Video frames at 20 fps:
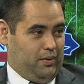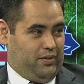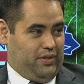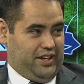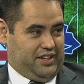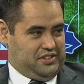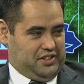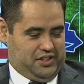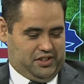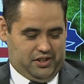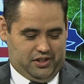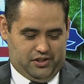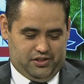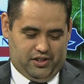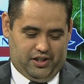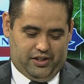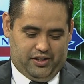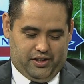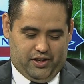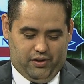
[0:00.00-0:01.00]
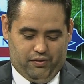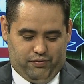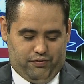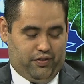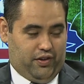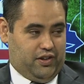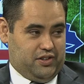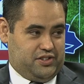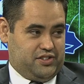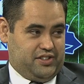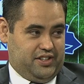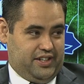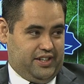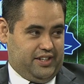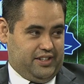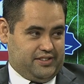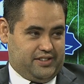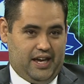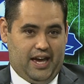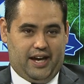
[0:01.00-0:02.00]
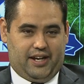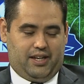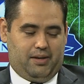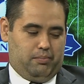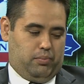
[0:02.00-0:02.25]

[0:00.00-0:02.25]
things they could have done. You know, first is hacking